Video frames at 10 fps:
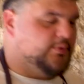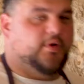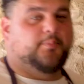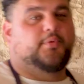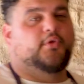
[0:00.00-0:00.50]
We're in
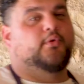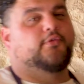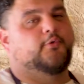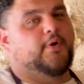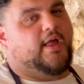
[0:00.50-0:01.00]
a
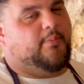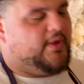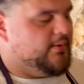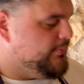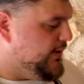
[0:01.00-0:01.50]
beautiful
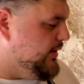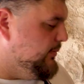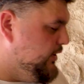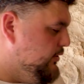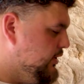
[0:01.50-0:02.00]
Airbnb in
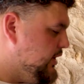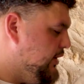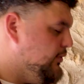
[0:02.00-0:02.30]
Mallorca.